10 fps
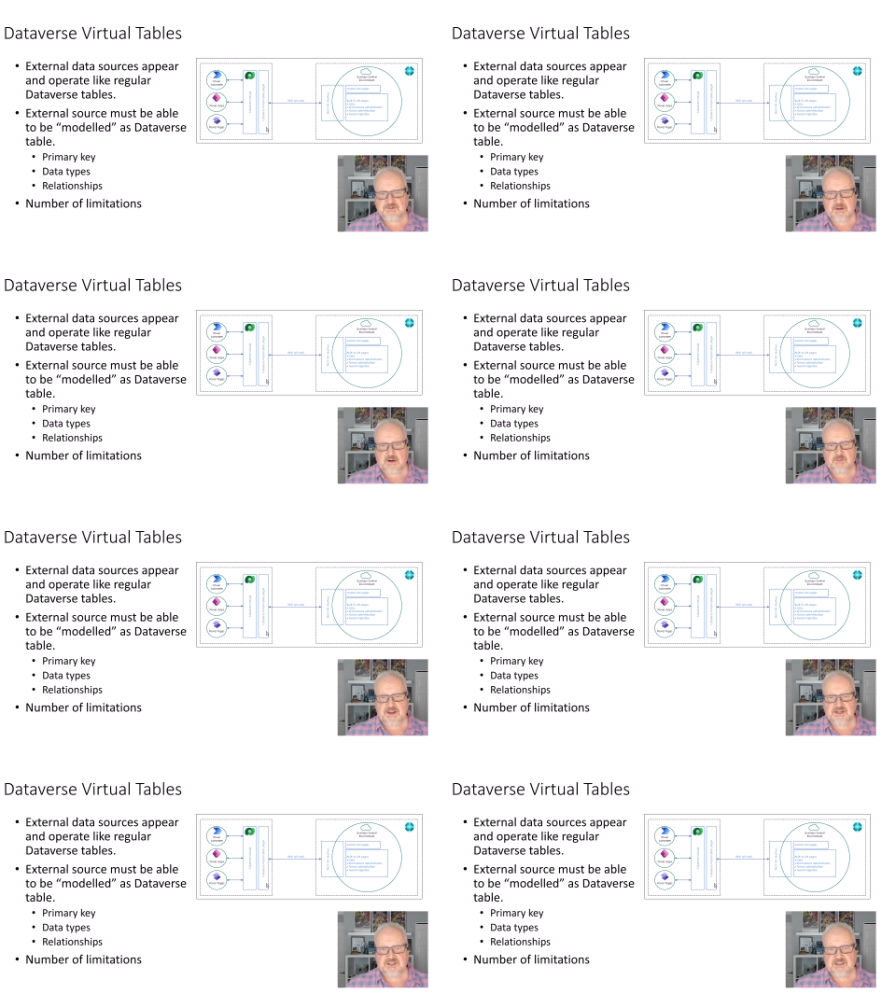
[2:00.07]
Power
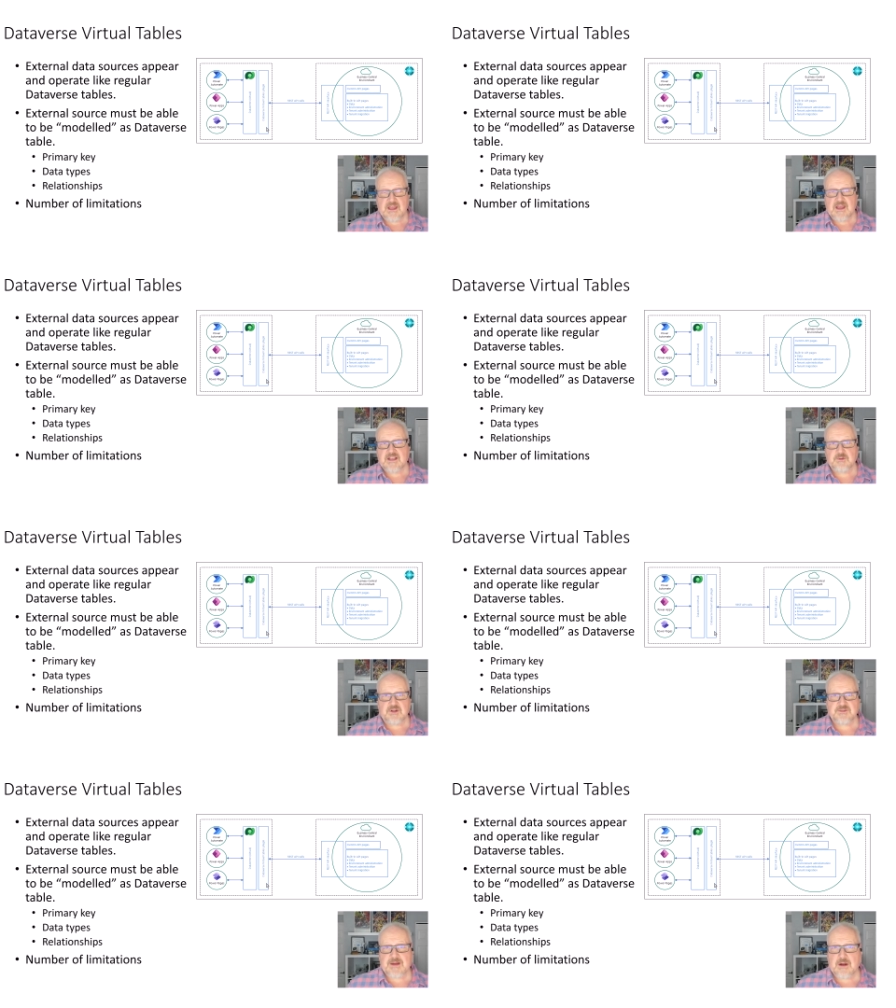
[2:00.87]
Pages, as
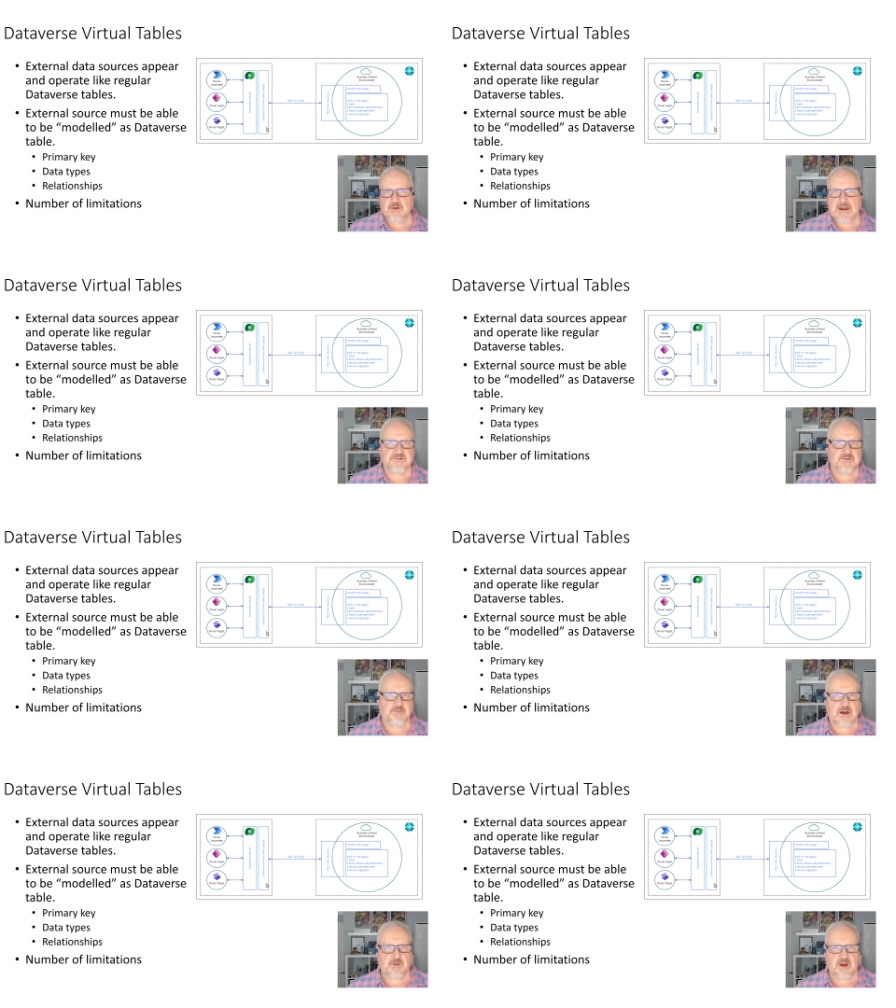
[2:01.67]
well as Power Apps
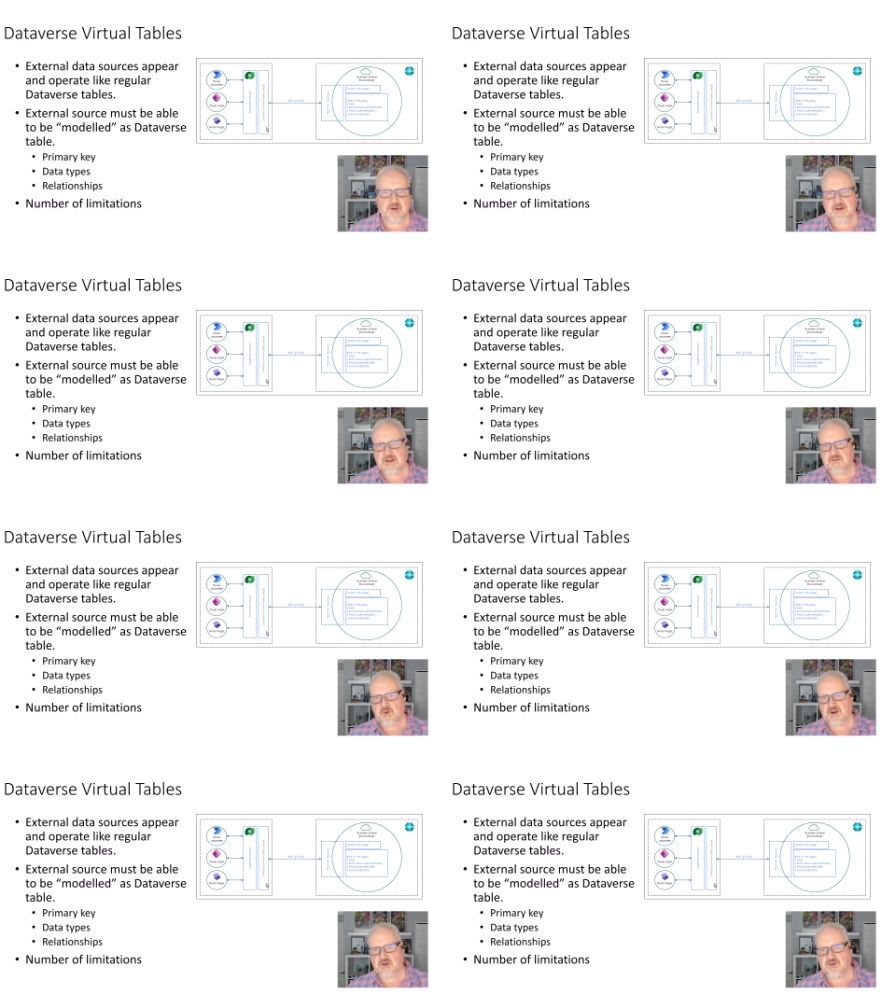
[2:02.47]
and Power Automate if you
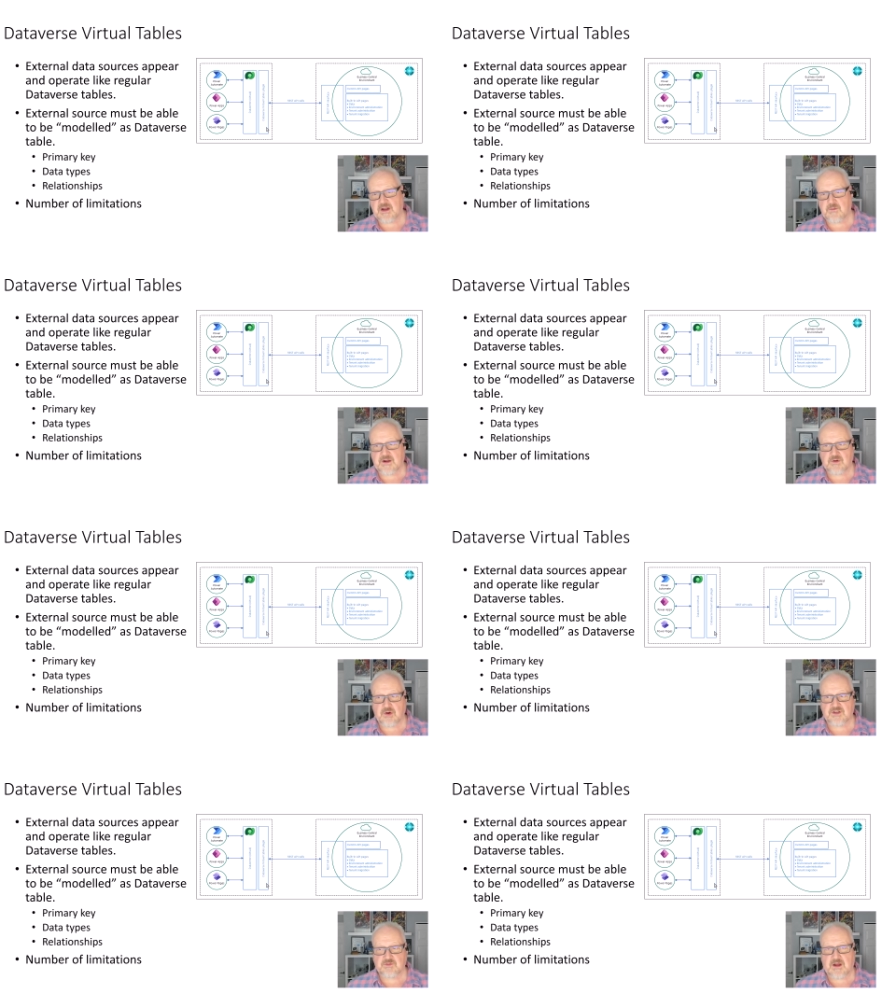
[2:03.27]
want to go down that
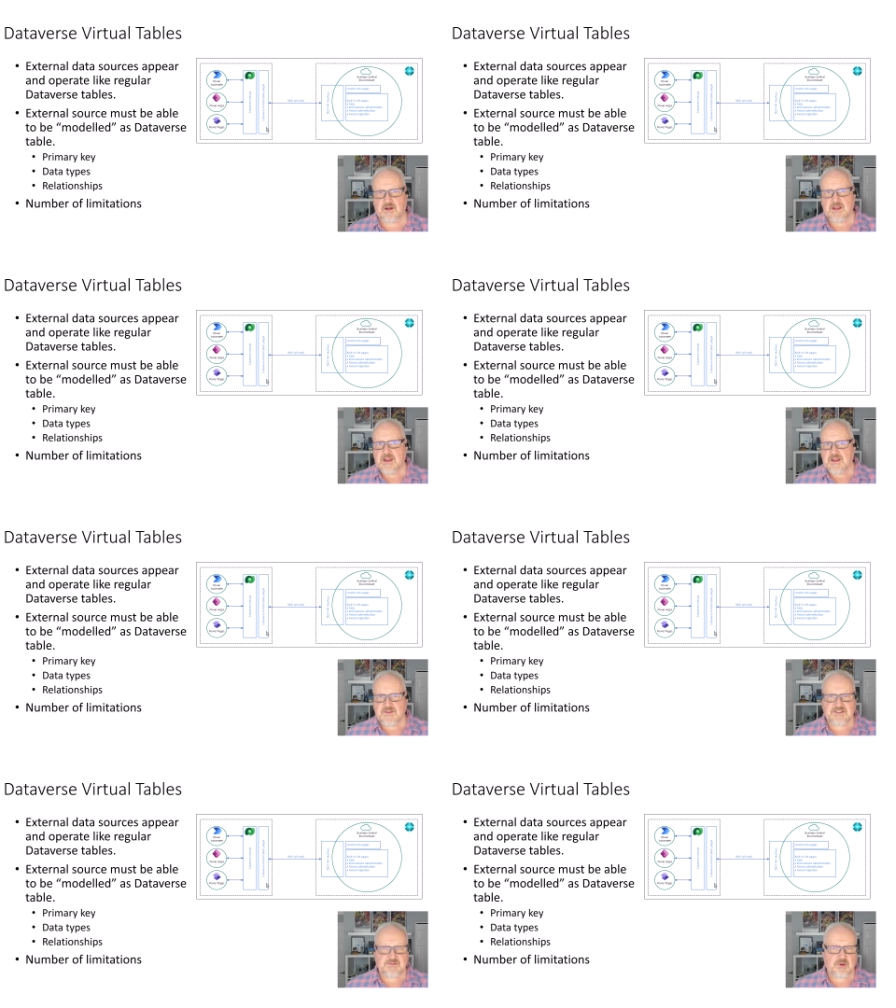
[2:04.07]
route as well.
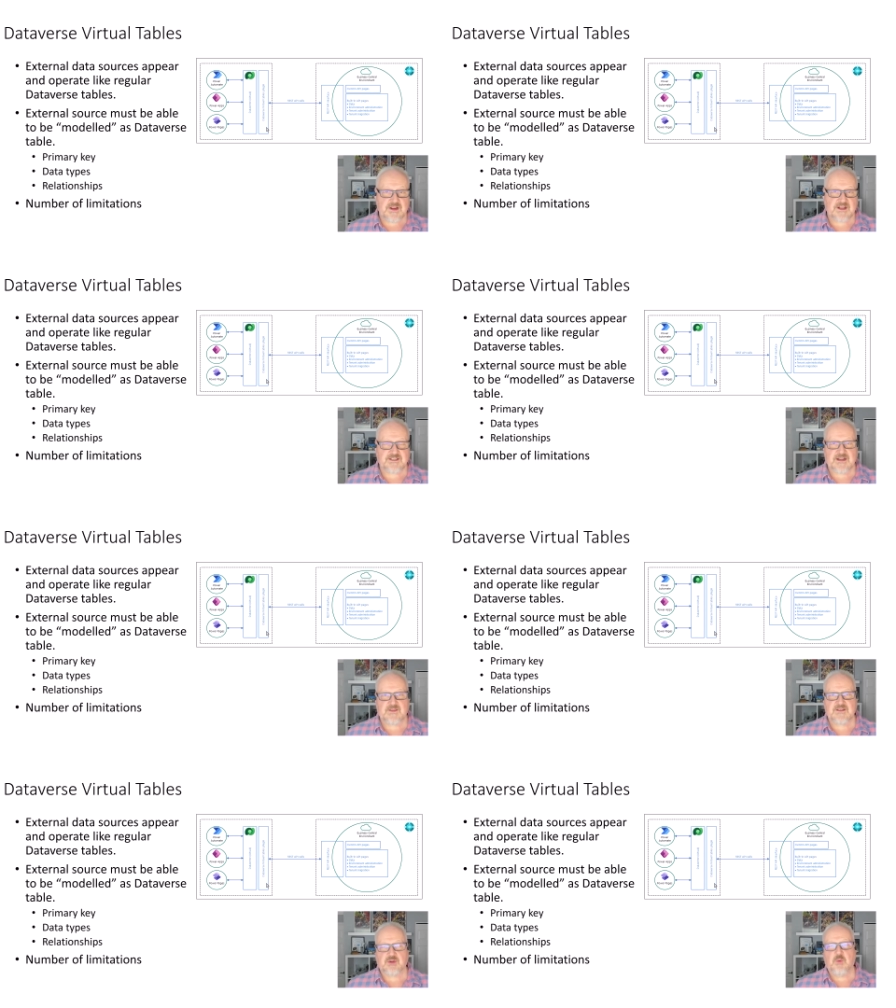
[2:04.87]
This is pretty
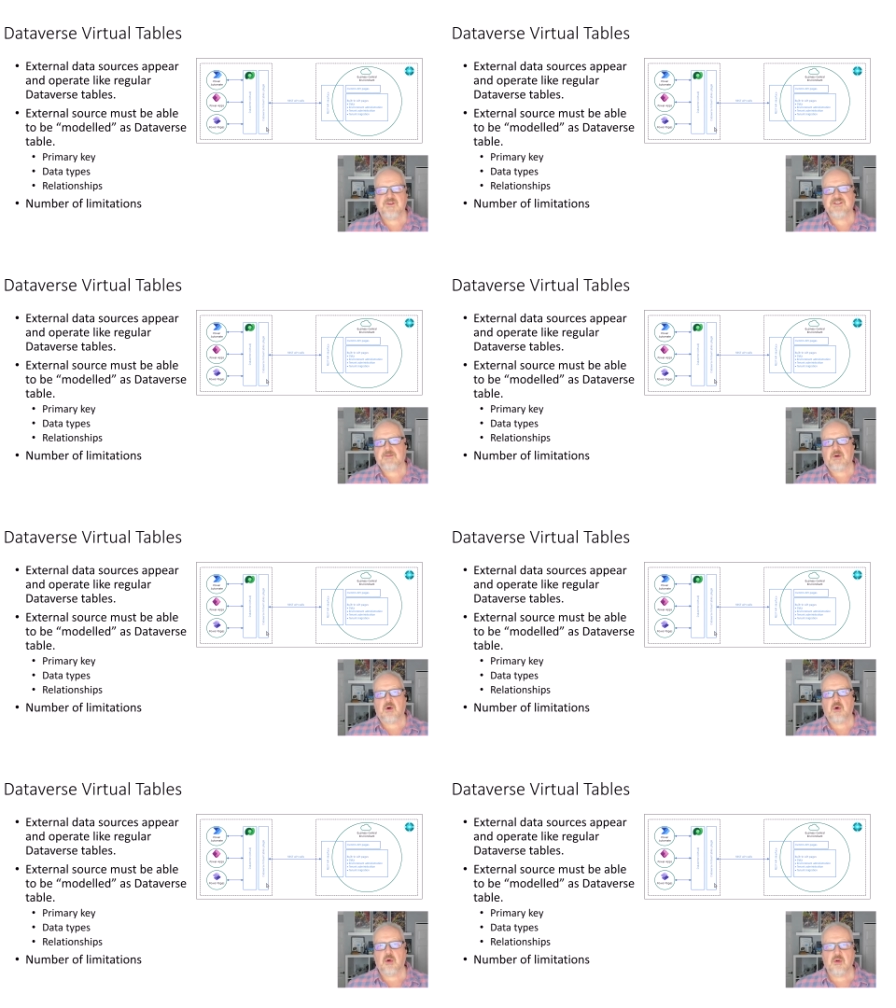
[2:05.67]
exciting. This opens up a
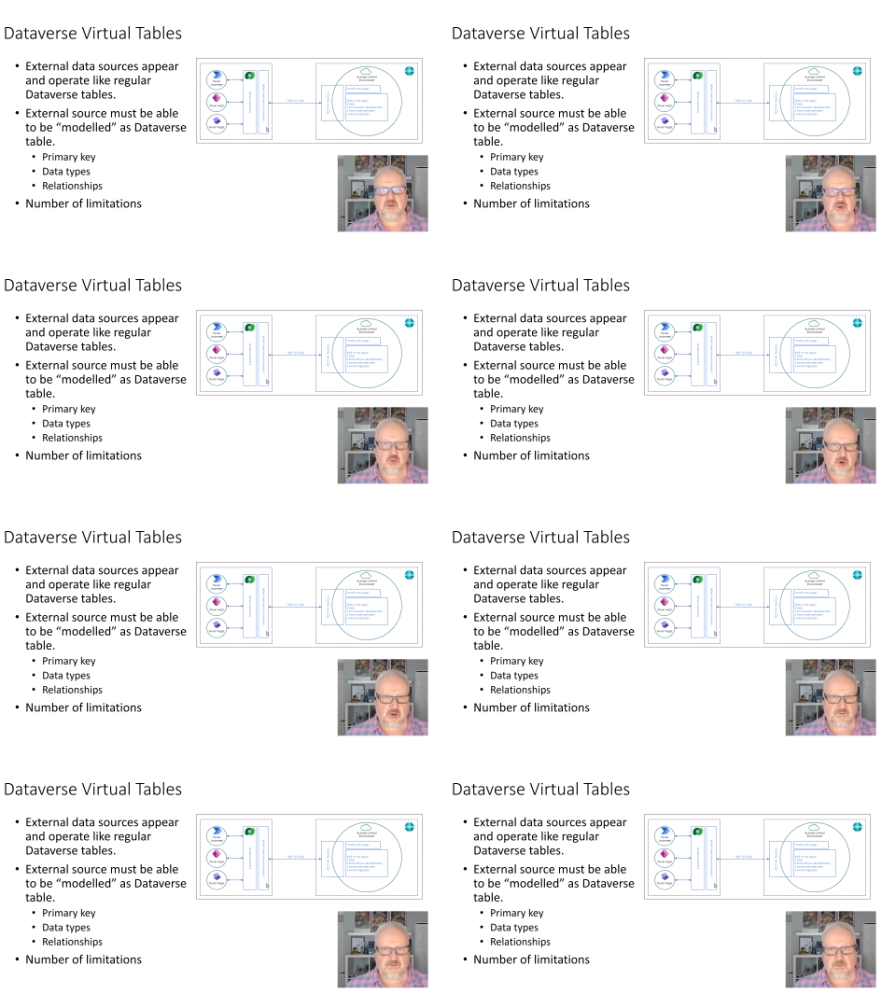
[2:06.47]
whole new
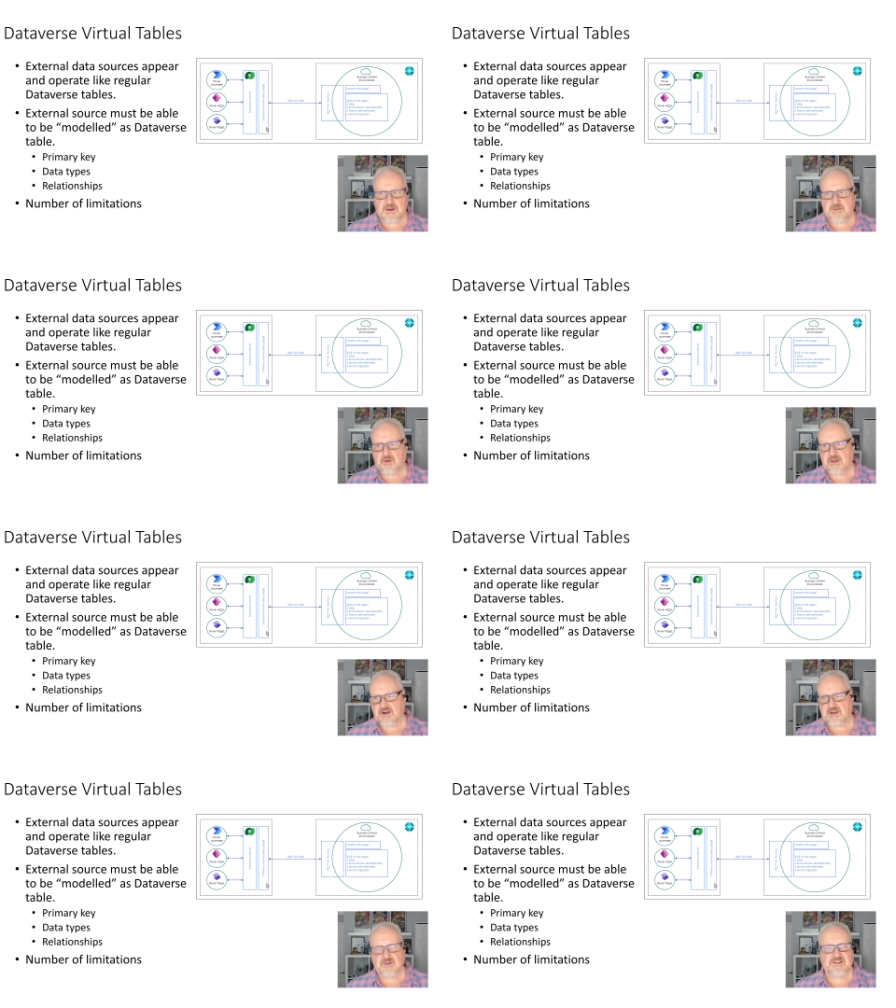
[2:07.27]
world for people that
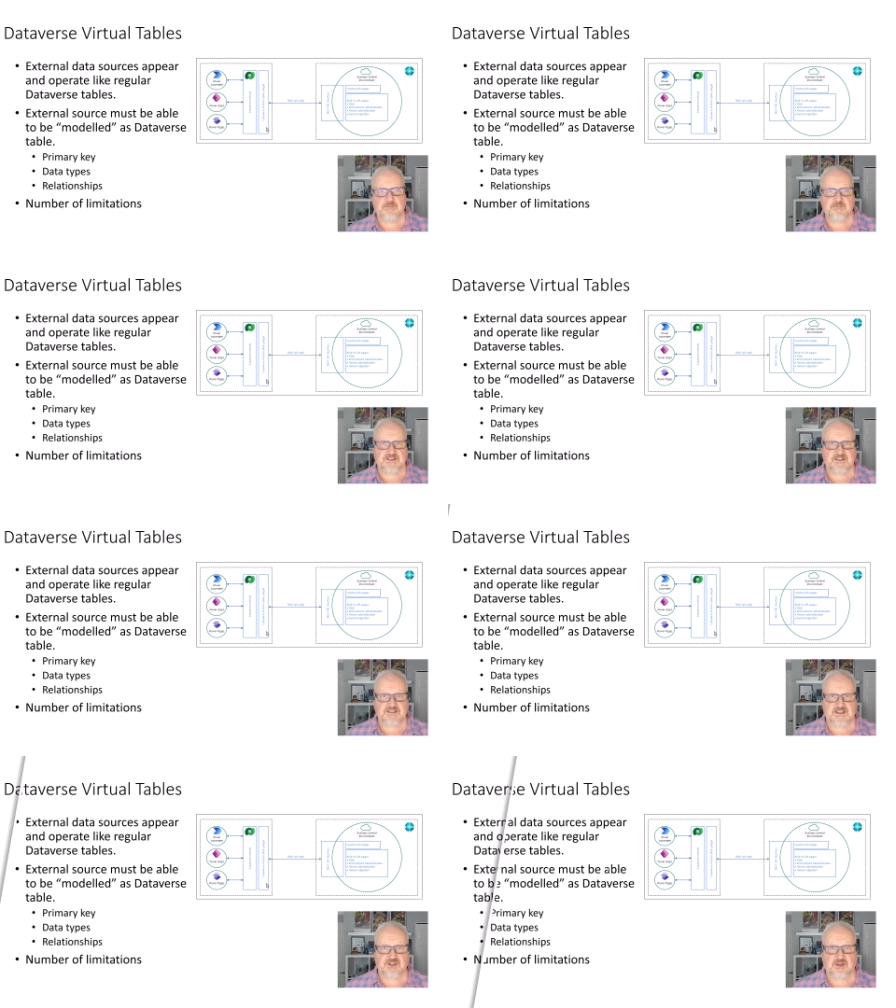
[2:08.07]
are using
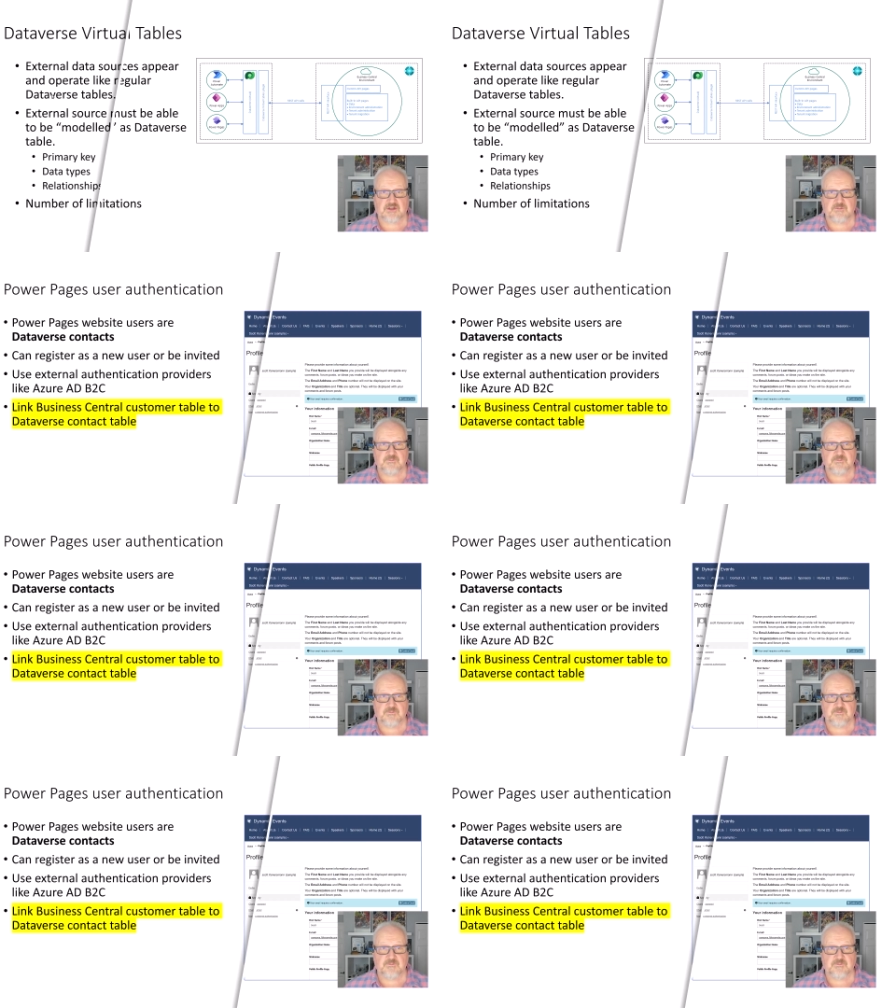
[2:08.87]
Business Central.